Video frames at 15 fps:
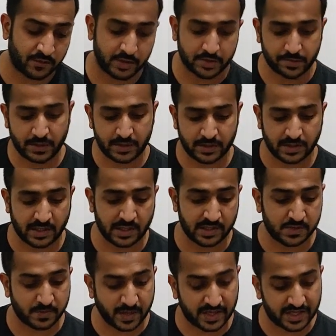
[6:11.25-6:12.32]
which means it
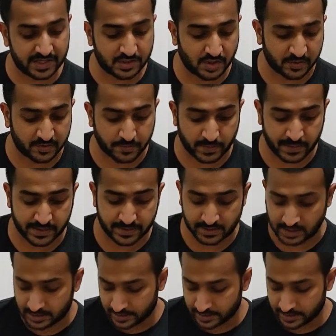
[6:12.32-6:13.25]
is very soft pressed.